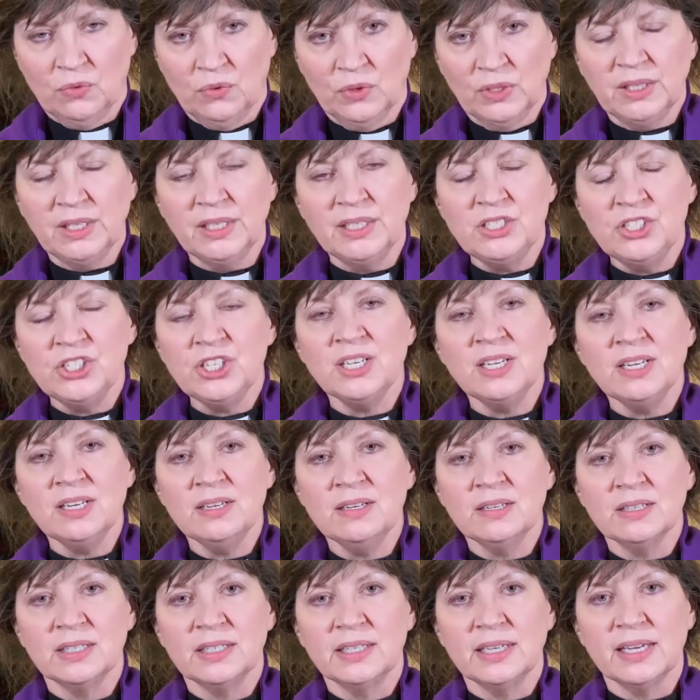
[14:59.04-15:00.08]

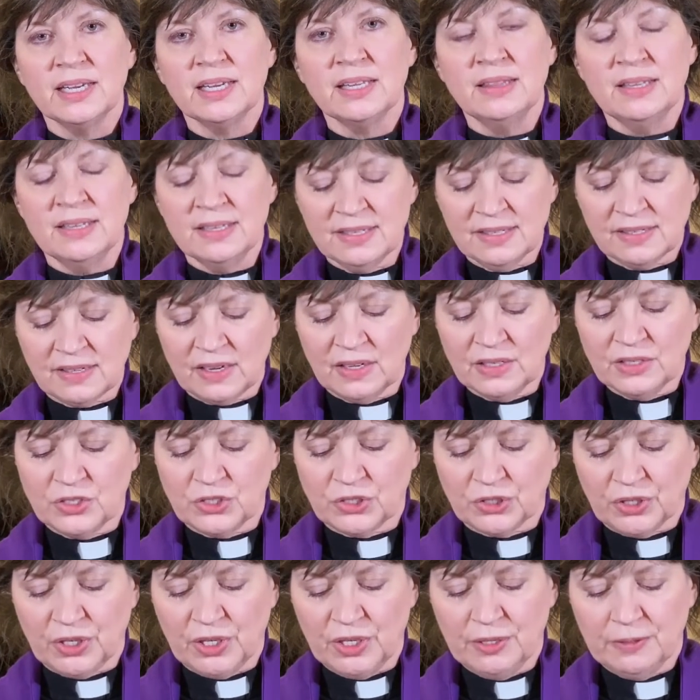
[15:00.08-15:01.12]
Religion in this
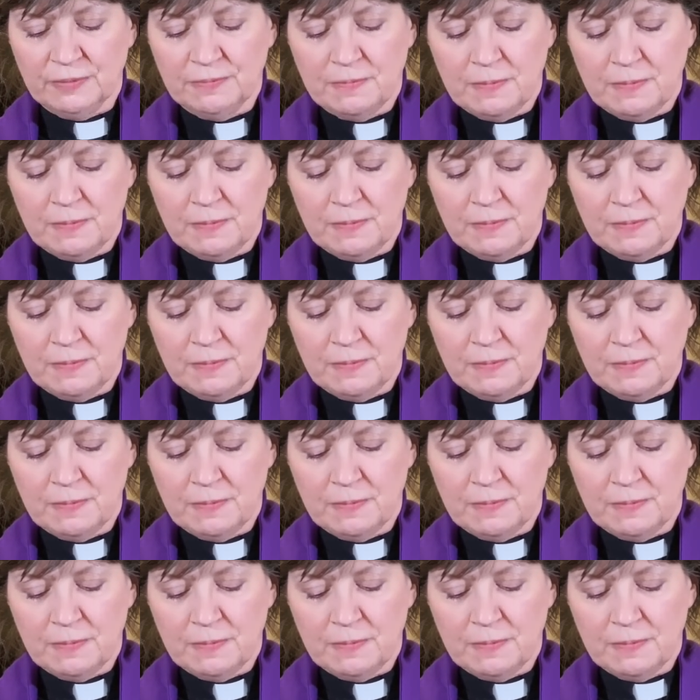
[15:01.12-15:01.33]
country